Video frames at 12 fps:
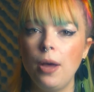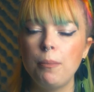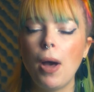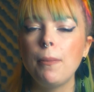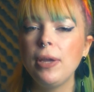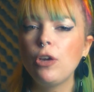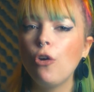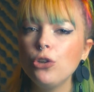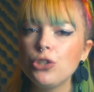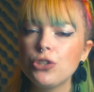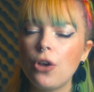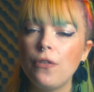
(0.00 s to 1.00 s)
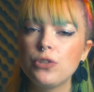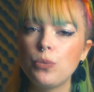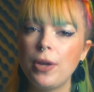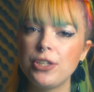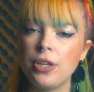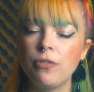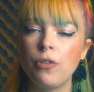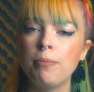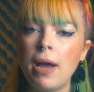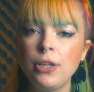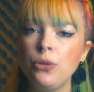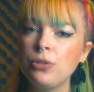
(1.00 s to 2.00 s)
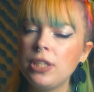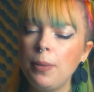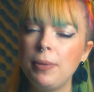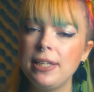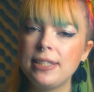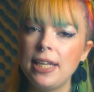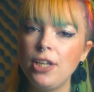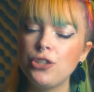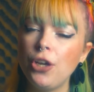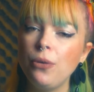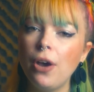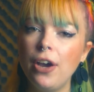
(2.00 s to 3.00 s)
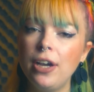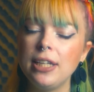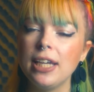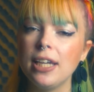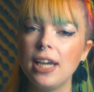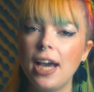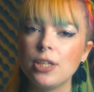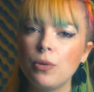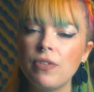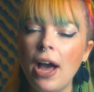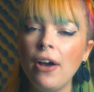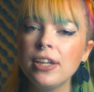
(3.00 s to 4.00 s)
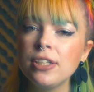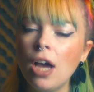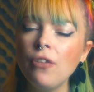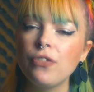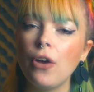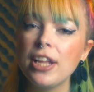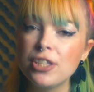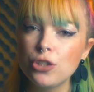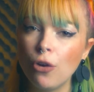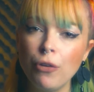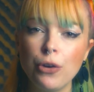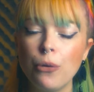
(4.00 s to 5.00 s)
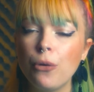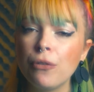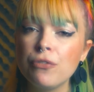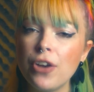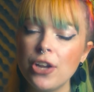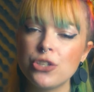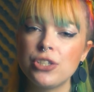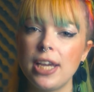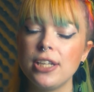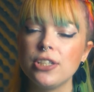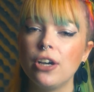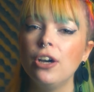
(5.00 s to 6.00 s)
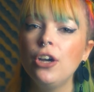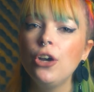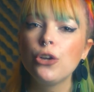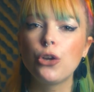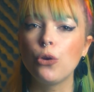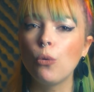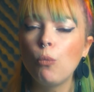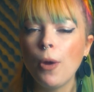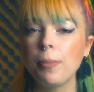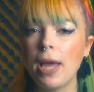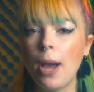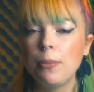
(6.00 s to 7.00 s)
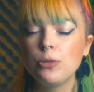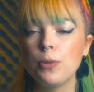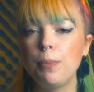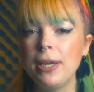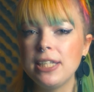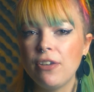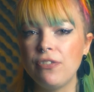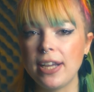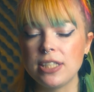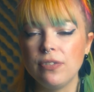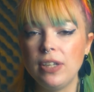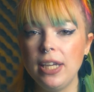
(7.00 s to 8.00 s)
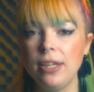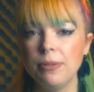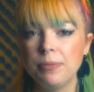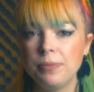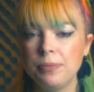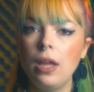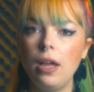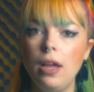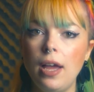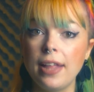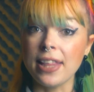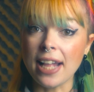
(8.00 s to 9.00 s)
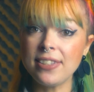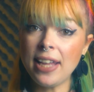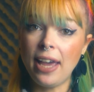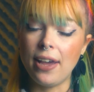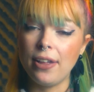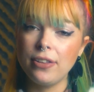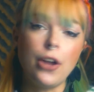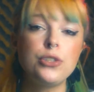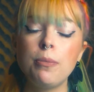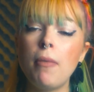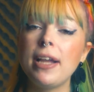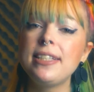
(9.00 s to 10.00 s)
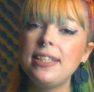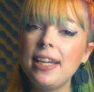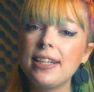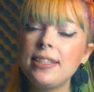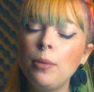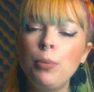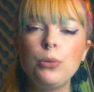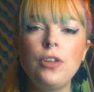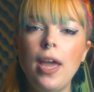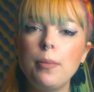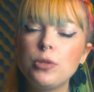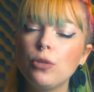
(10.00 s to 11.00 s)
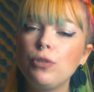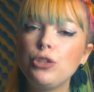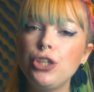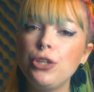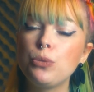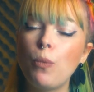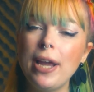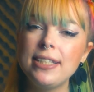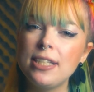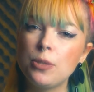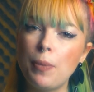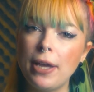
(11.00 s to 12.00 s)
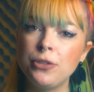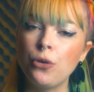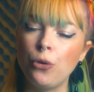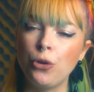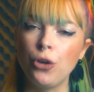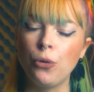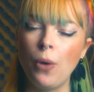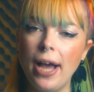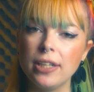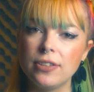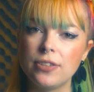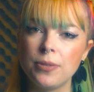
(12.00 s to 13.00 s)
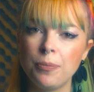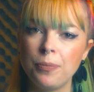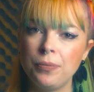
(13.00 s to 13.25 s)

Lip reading: But be cautious of switching from manual CPC too early, as without enough historical conversion data, Google won't be able to bid effectively. And that's it! Those are my 6 simple tips to reduce wasted spend on Google Ads.